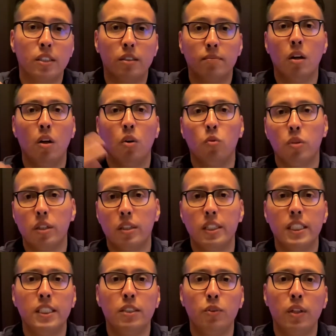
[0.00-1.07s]
With these 3
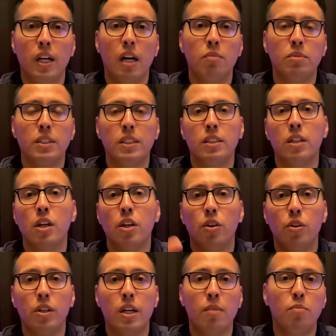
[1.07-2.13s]
options, you can
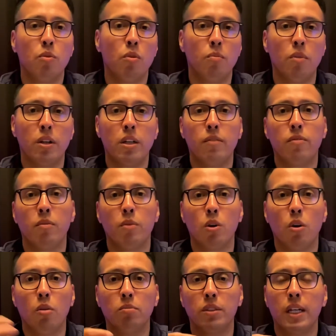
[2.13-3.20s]
pull money from your home's
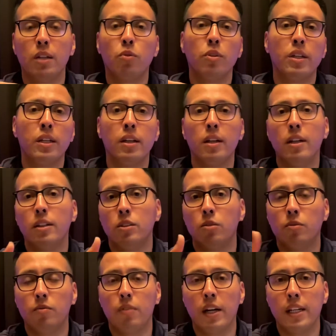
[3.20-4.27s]
equity to
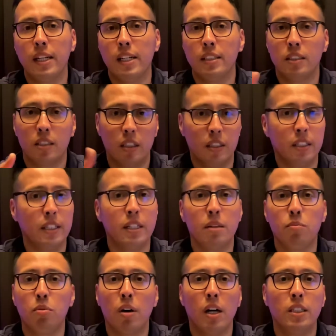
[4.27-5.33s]
finance needed
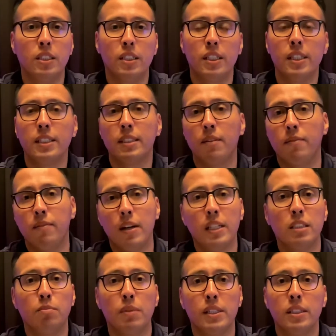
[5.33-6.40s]
projects,
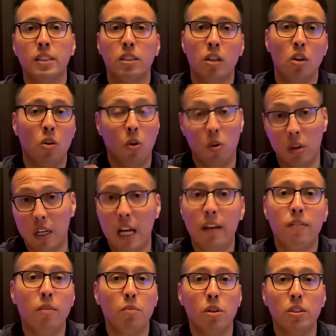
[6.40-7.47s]
investments, or life
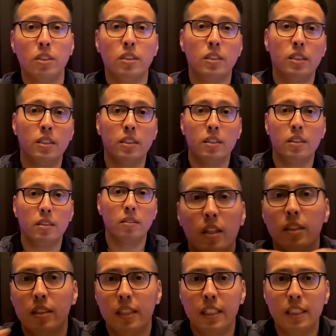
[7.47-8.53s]
emergencies. These
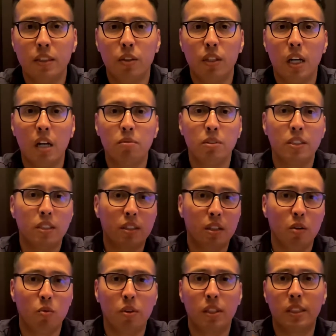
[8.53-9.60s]
3 options come with a
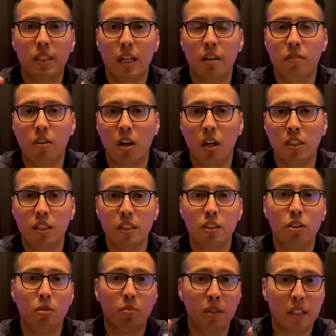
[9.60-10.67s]
side of caution, so be
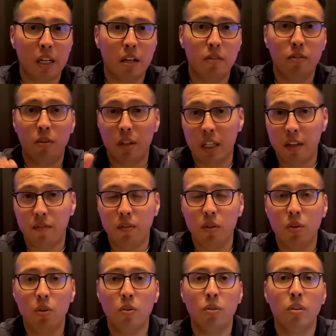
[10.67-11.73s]
careful if you do,
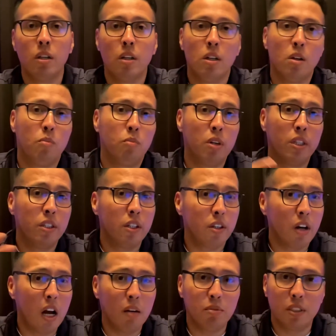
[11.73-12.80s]
but there are
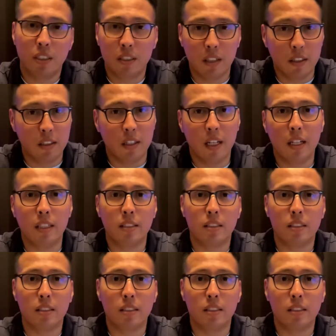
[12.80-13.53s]
options nonetheless.